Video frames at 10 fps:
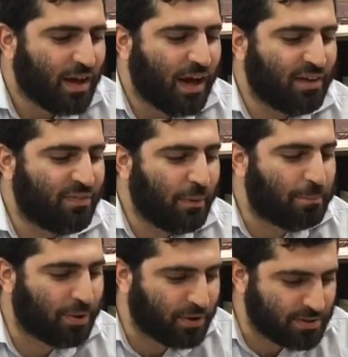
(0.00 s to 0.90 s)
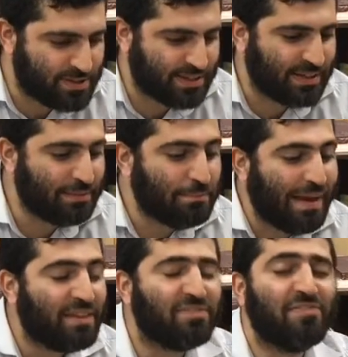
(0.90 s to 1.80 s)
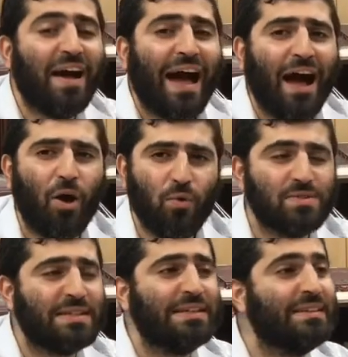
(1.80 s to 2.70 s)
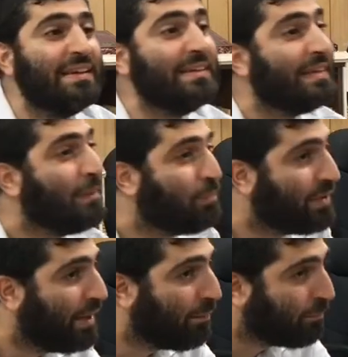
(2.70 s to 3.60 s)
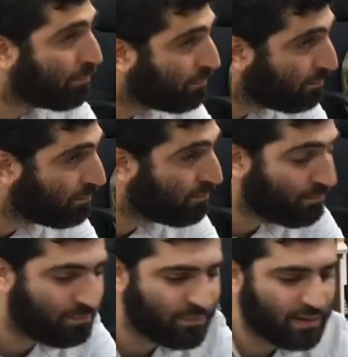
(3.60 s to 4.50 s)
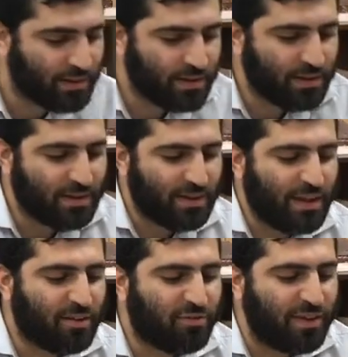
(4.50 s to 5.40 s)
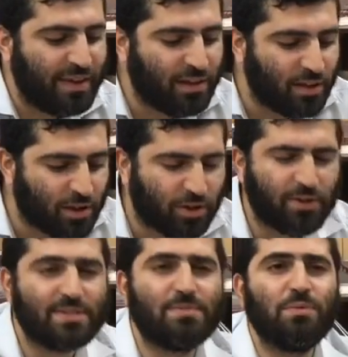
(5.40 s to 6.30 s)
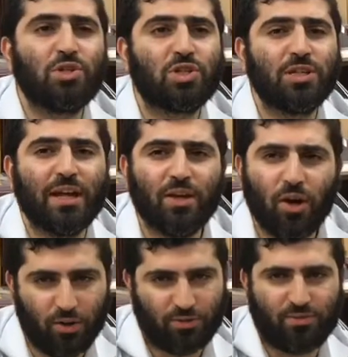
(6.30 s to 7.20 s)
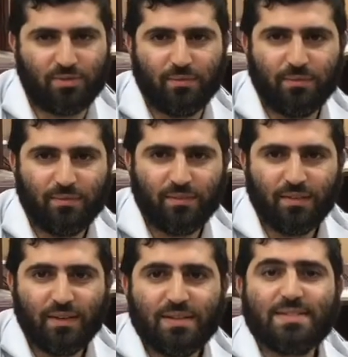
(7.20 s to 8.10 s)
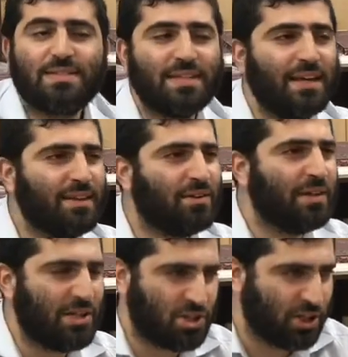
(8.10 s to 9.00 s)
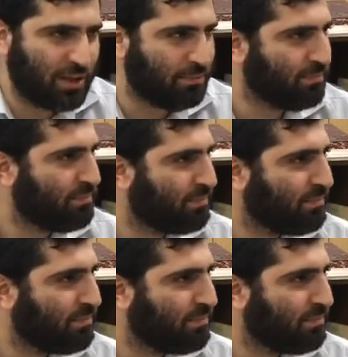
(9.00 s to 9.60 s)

If a person made vows and he didn't keep them, if he learns Mishnayot, Seder Nashim,